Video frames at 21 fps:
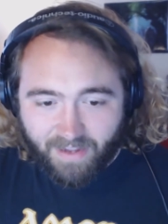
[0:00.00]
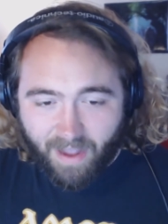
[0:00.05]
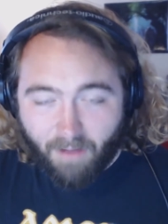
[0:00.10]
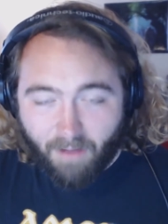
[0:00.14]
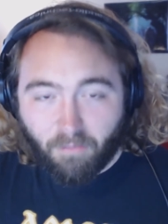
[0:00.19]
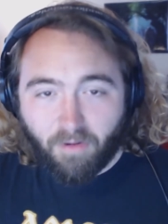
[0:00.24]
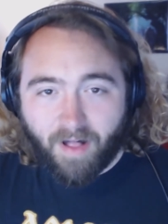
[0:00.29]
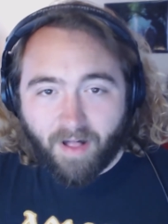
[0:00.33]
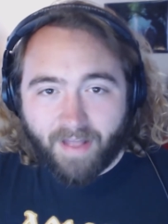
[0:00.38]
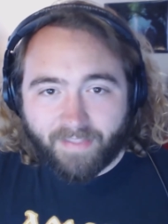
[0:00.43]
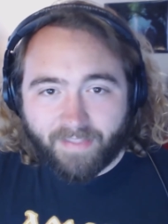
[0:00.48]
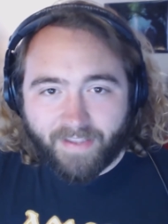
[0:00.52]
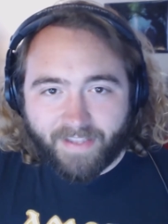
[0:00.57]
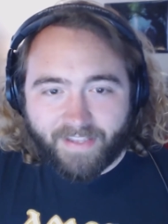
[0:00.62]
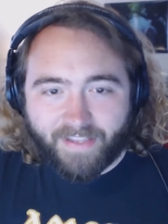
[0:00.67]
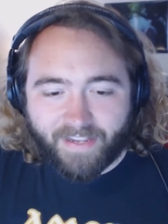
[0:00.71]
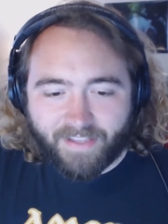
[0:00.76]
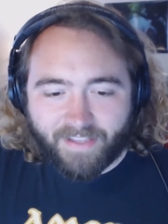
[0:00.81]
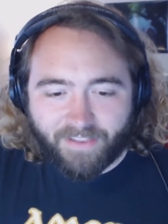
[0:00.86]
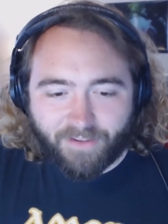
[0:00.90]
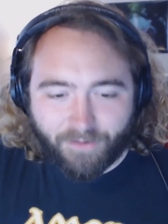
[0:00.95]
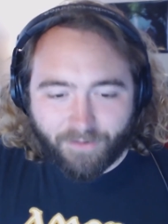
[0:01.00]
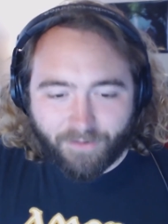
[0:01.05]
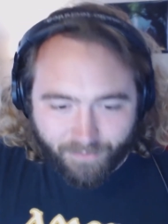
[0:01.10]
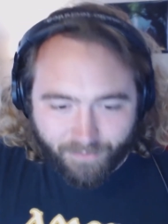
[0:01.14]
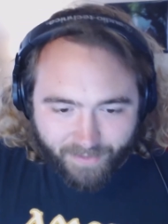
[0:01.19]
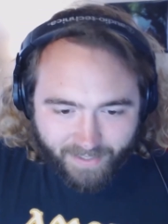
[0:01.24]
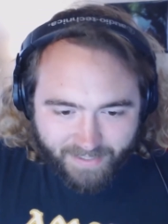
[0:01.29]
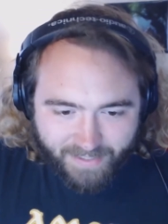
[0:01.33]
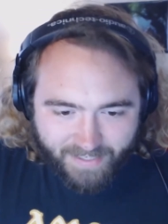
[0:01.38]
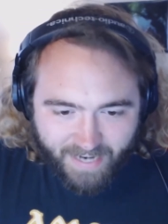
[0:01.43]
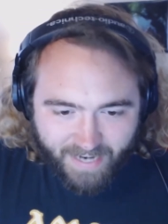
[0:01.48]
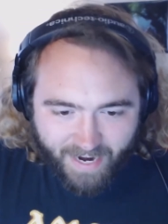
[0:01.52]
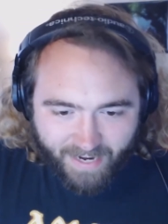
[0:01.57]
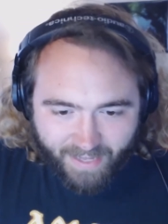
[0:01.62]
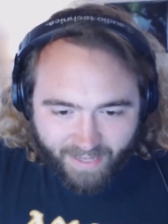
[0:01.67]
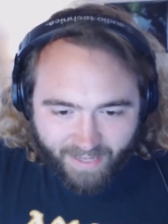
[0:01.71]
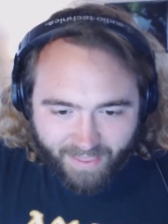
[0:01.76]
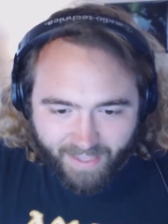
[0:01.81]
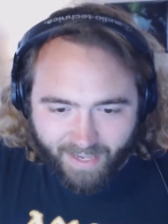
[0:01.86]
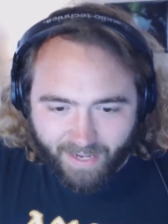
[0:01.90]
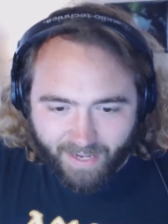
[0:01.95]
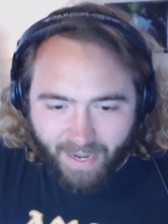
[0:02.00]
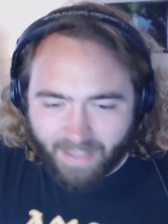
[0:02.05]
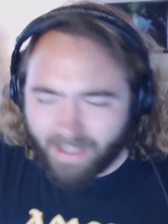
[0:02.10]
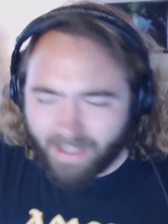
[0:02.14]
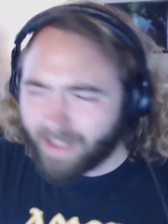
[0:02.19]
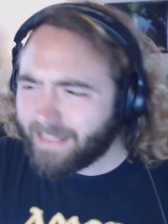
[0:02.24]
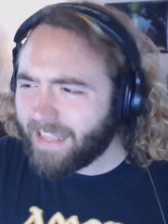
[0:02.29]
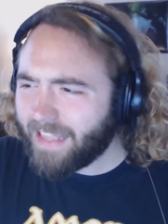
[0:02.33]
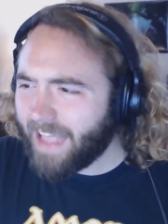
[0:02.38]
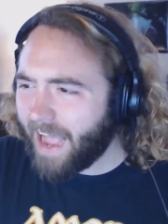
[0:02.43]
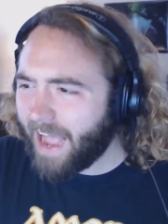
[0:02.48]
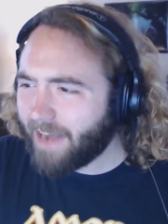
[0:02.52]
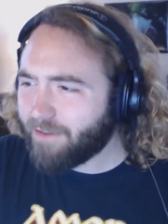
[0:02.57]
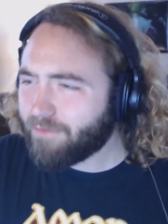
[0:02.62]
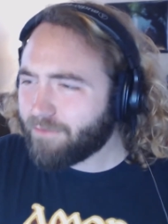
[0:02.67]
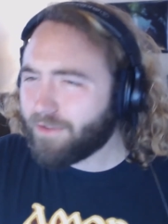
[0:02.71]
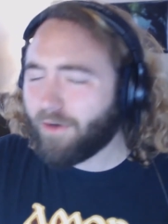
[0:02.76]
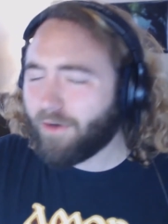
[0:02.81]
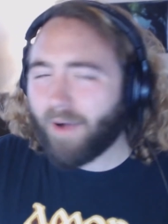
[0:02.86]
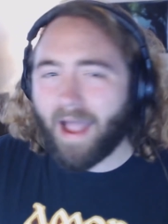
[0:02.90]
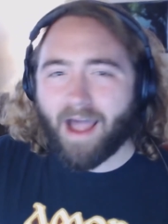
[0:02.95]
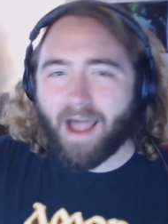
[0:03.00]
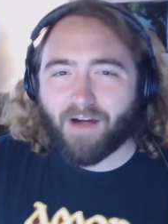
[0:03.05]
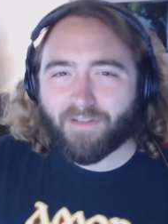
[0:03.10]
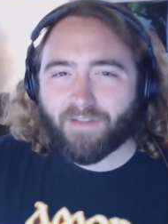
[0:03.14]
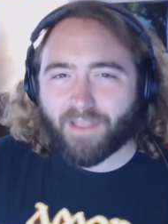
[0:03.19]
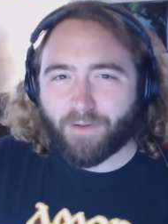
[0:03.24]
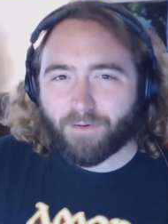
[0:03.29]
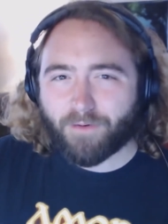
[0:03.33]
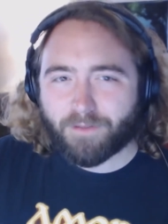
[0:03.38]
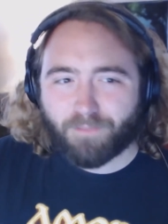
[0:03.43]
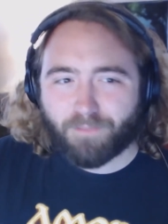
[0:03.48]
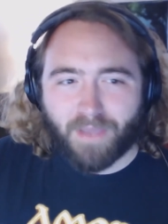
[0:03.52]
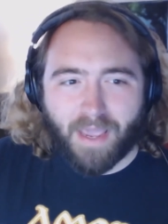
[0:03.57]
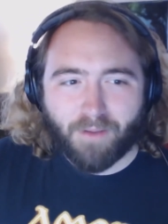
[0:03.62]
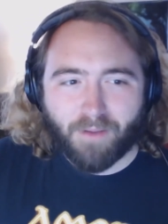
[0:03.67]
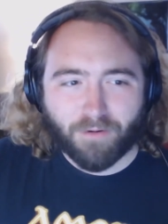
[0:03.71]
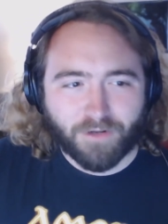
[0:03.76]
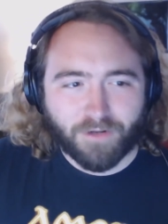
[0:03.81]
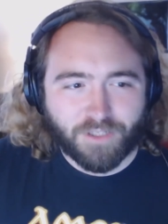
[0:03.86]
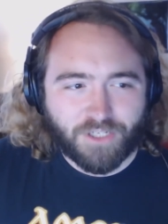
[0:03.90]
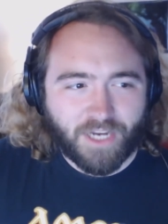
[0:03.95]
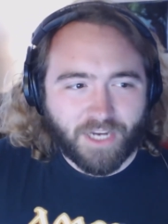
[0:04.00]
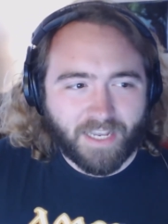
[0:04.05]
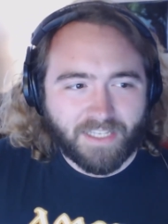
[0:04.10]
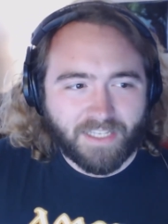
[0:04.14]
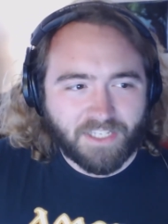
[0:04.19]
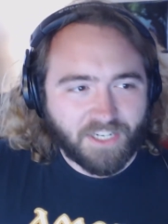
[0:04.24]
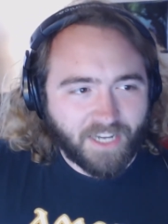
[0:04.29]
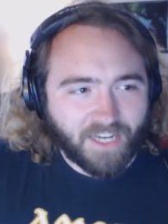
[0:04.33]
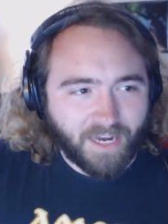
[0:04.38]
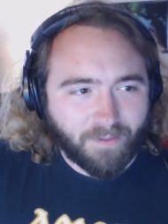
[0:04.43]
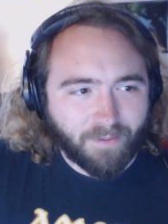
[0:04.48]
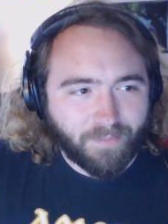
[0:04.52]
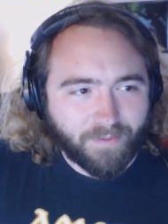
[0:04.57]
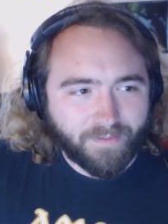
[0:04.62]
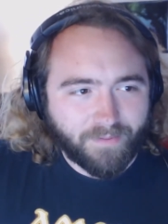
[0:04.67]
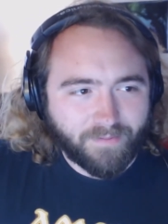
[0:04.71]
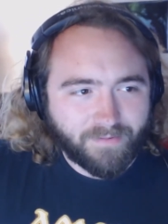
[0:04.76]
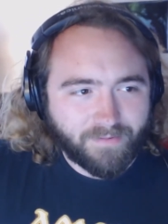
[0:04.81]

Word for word: I'm glad they didn't do this kind of thing. And not that I don't know how they would be able to change it up.